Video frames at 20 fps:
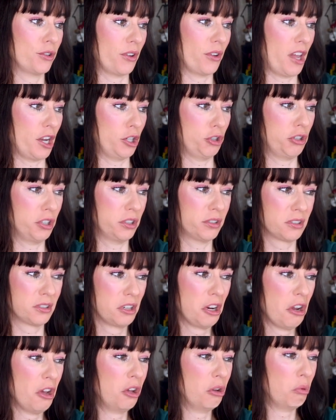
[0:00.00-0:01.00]
You're like, just
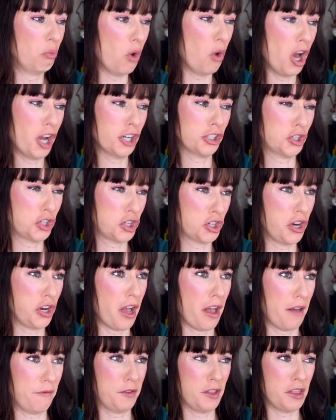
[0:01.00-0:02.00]
watch
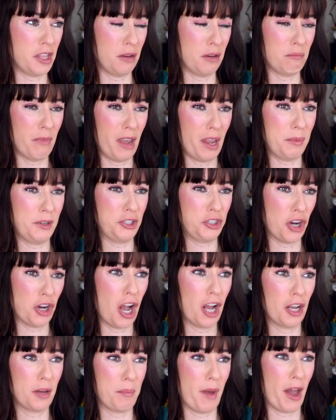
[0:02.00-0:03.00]
stuff and then maybe
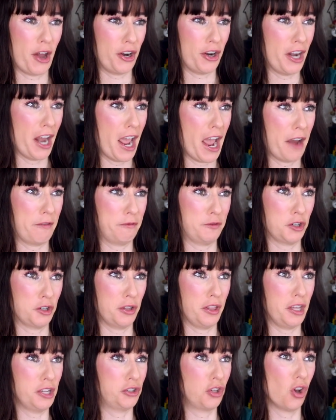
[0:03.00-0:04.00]
talk about it
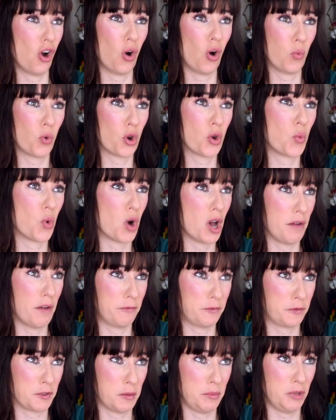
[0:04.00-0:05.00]
after. That's all we
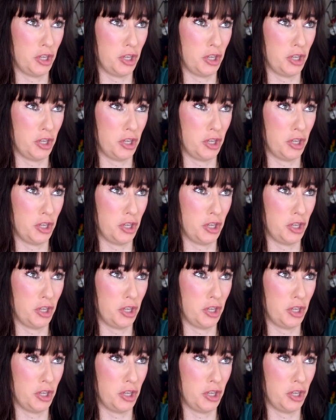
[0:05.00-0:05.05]
want from